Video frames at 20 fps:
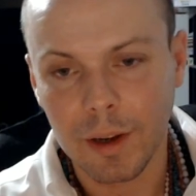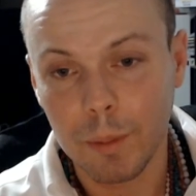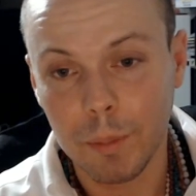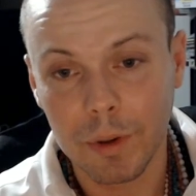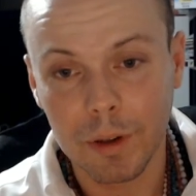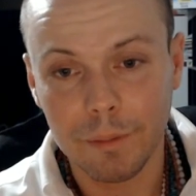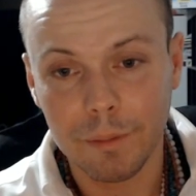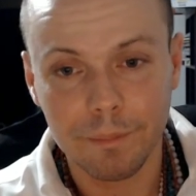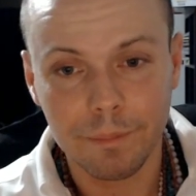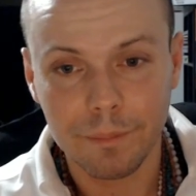But
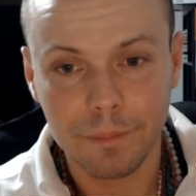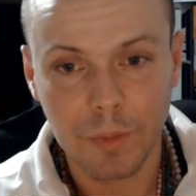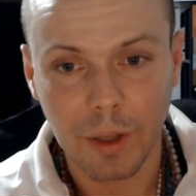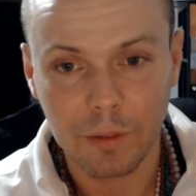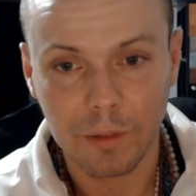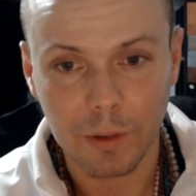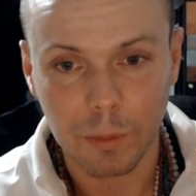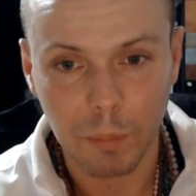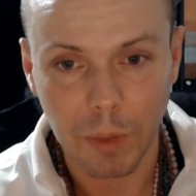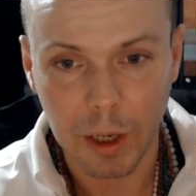that's
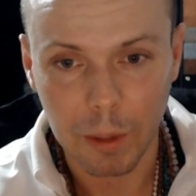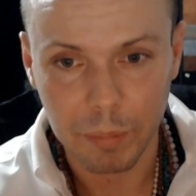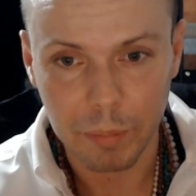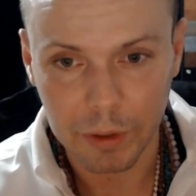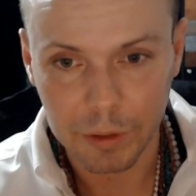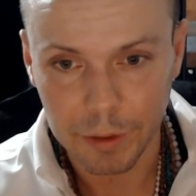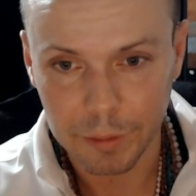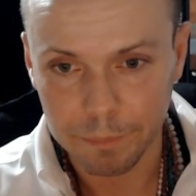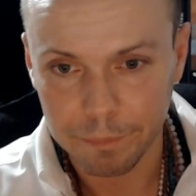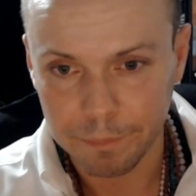just my
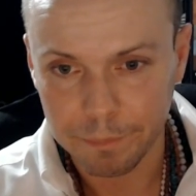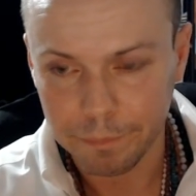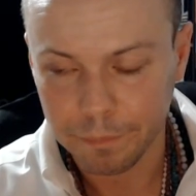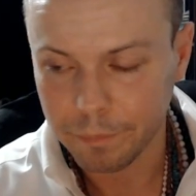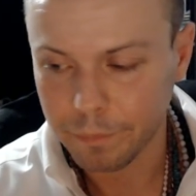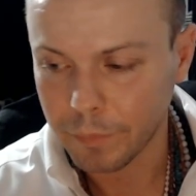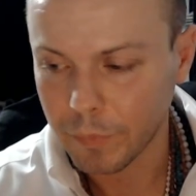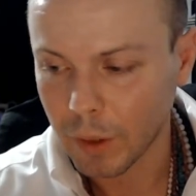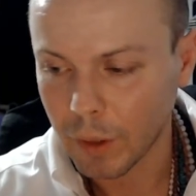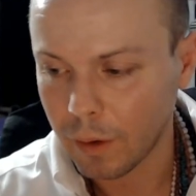opinion.
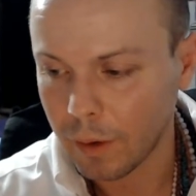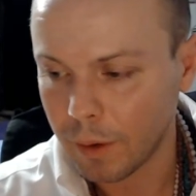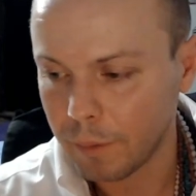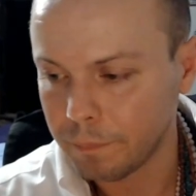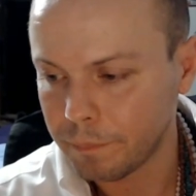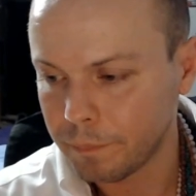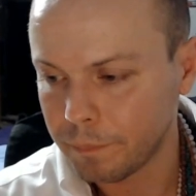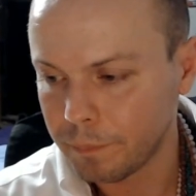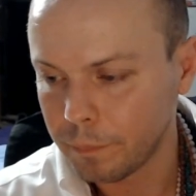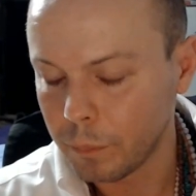
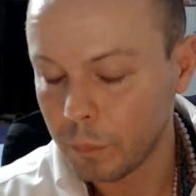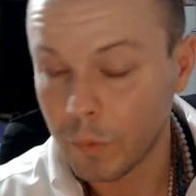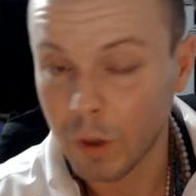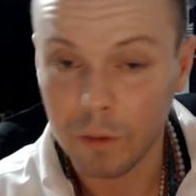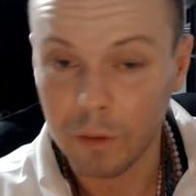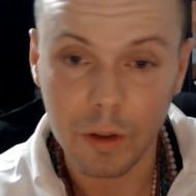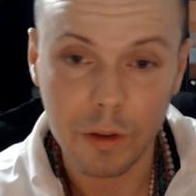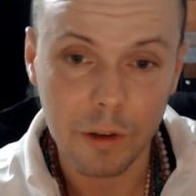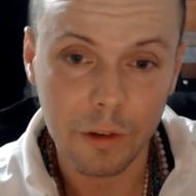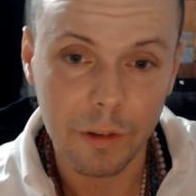But if
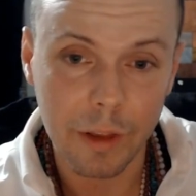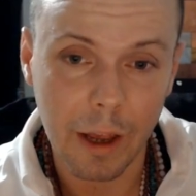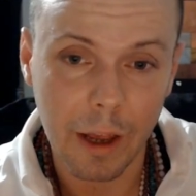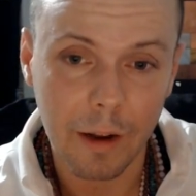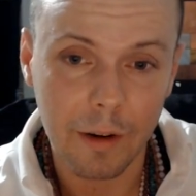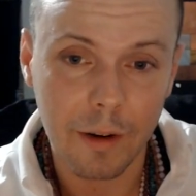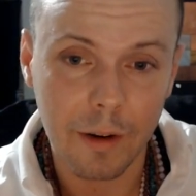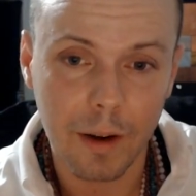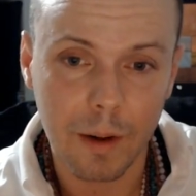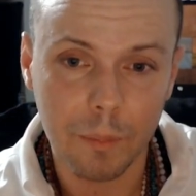you do that,
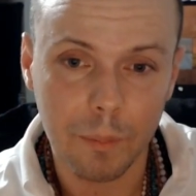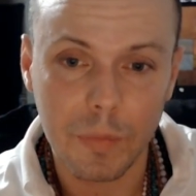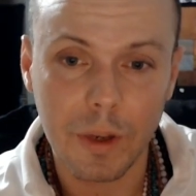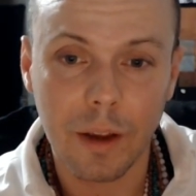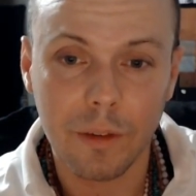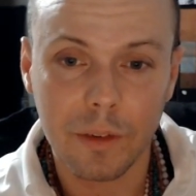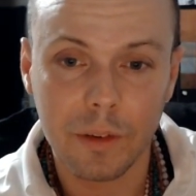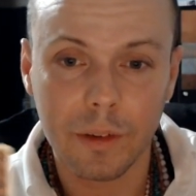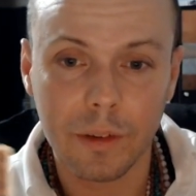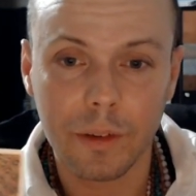you have
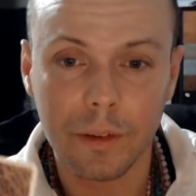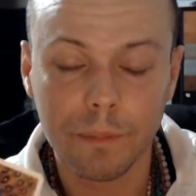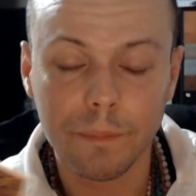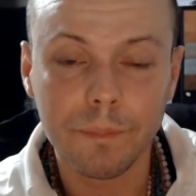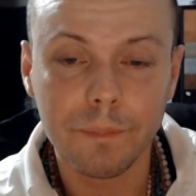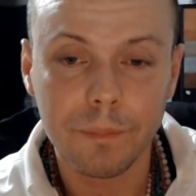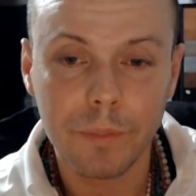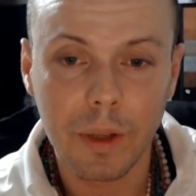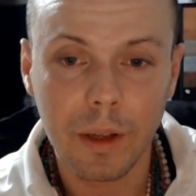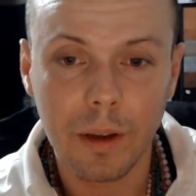to
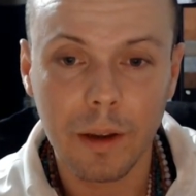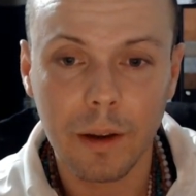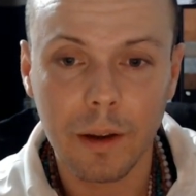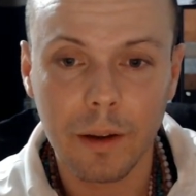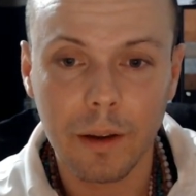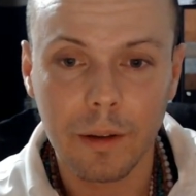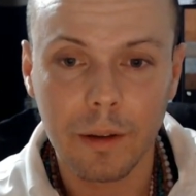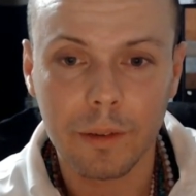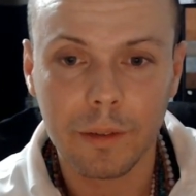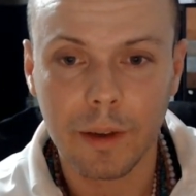
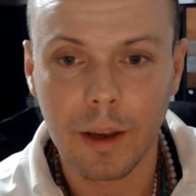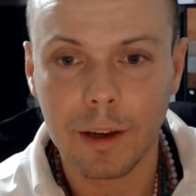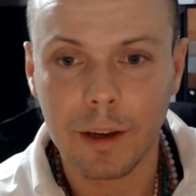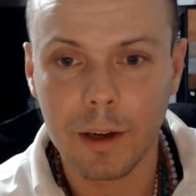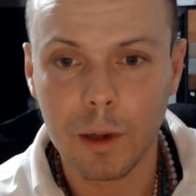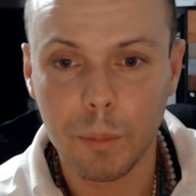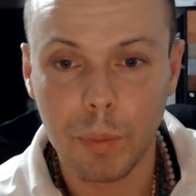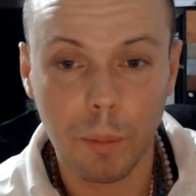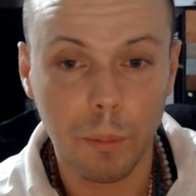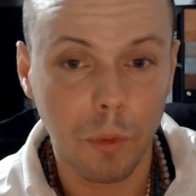take in a
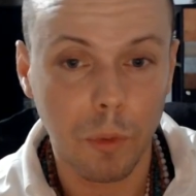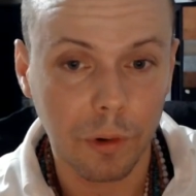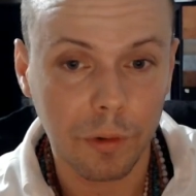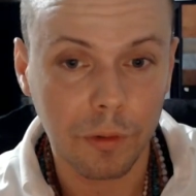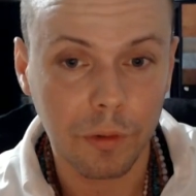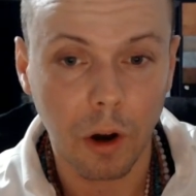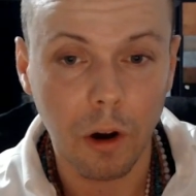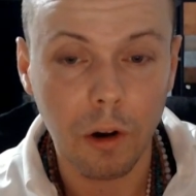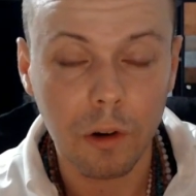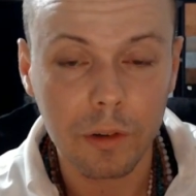bit more
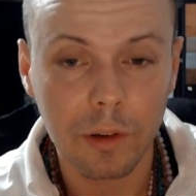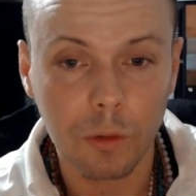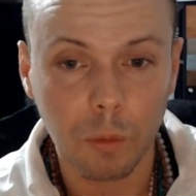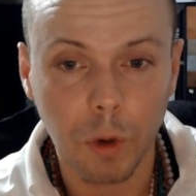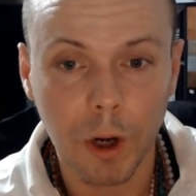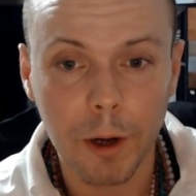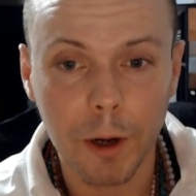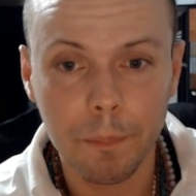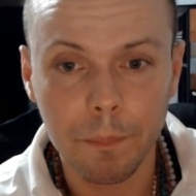salt as well.